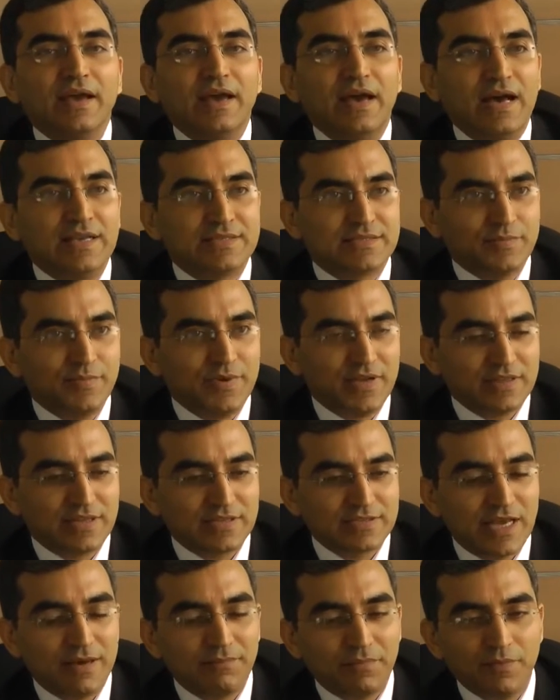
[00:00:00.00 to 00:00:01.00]
as the
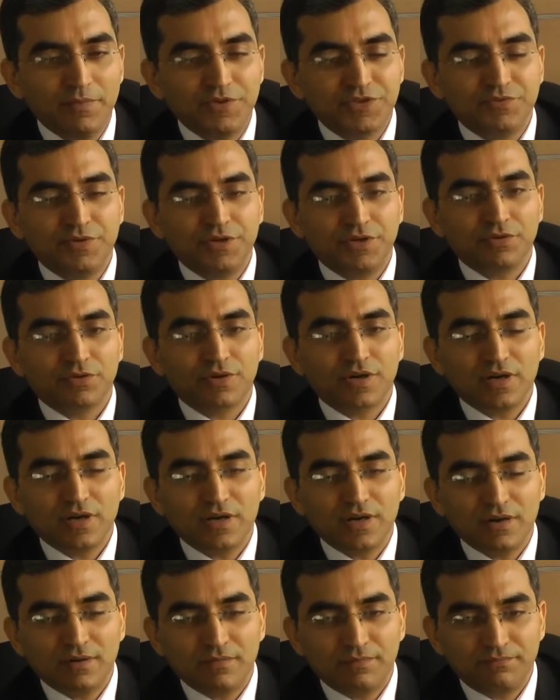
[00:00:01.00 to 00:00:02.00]
example which we took
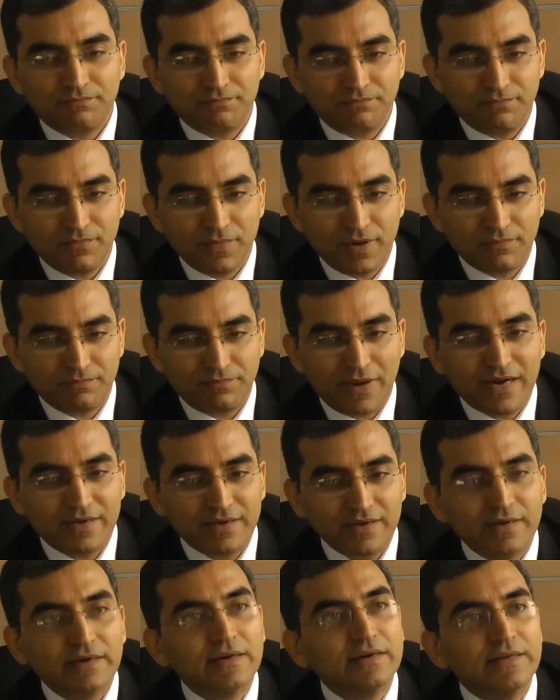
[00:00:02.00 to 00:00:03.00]

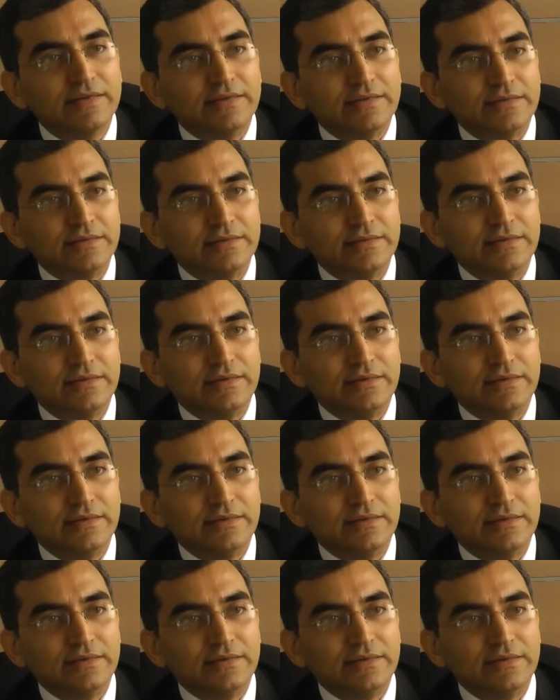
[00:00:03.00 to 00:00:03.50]
partly earlier,